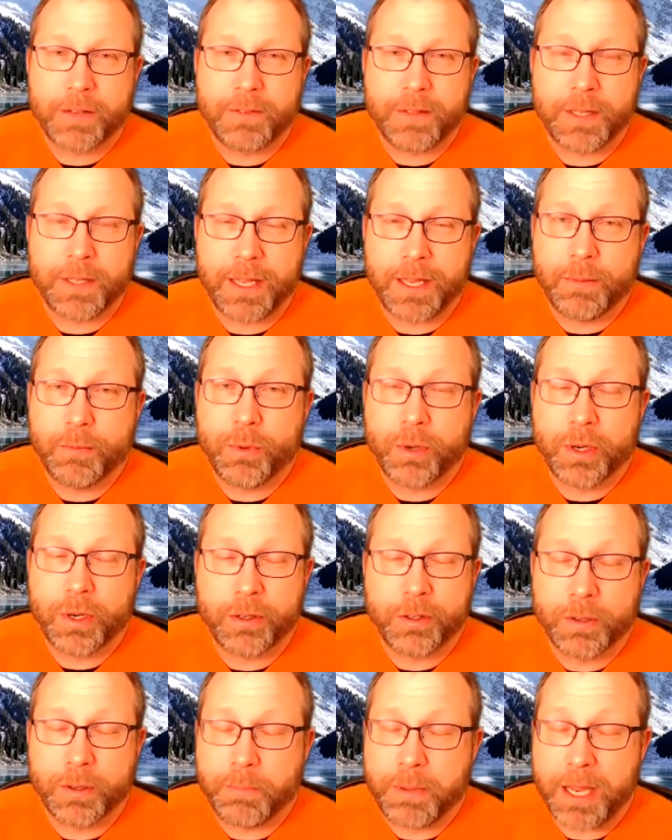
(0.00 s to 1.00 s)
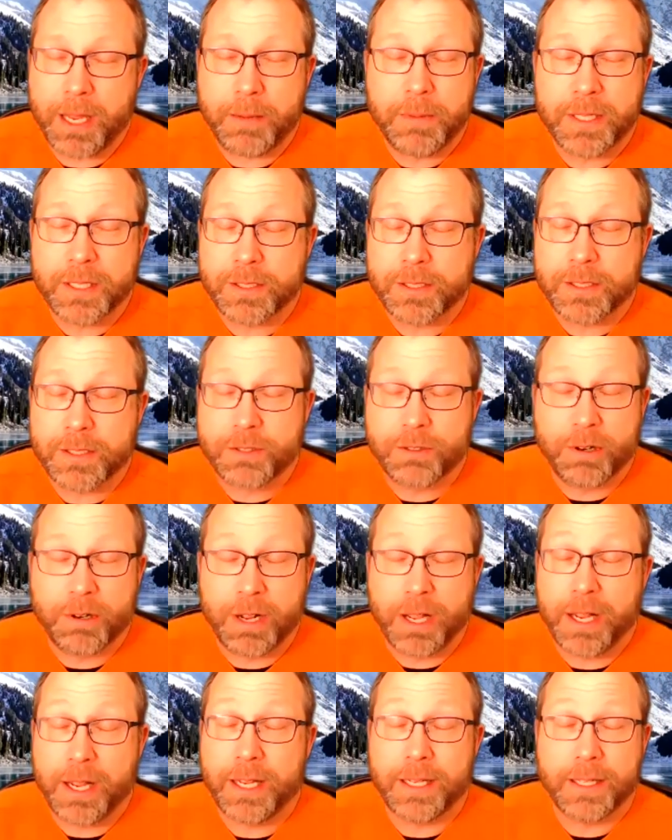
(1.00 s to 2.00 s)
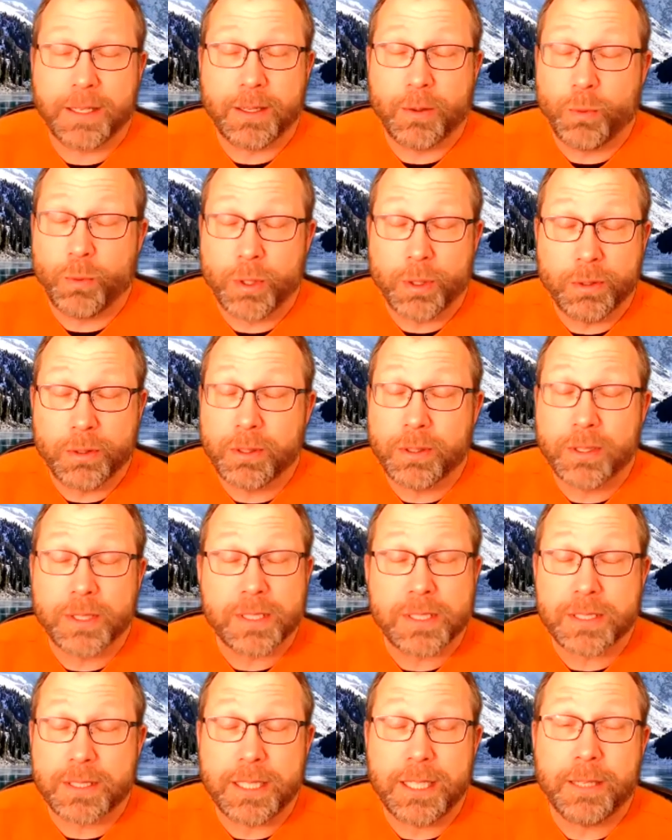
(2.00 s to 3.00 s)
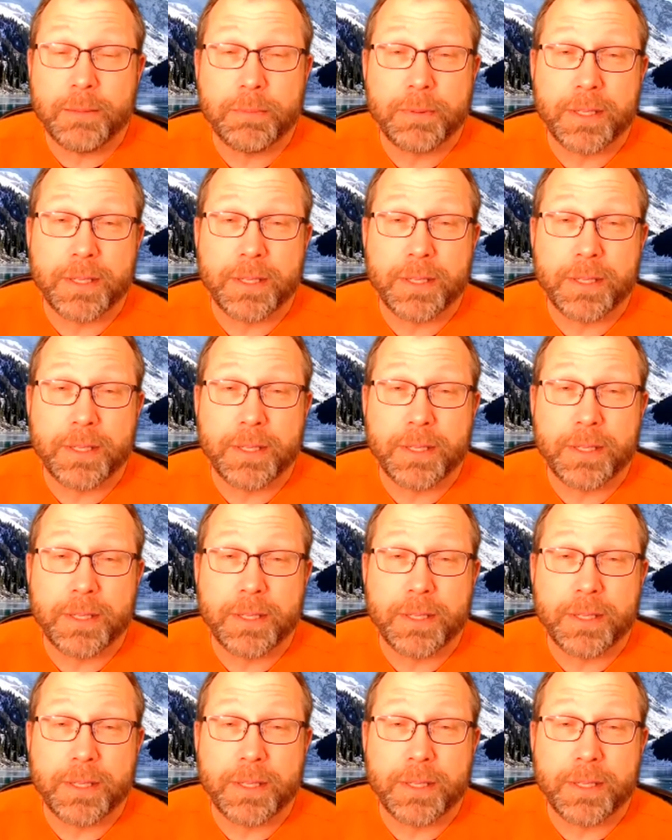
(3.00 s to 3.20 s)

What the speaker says: the game where your baby is crying and it won't go to sleep,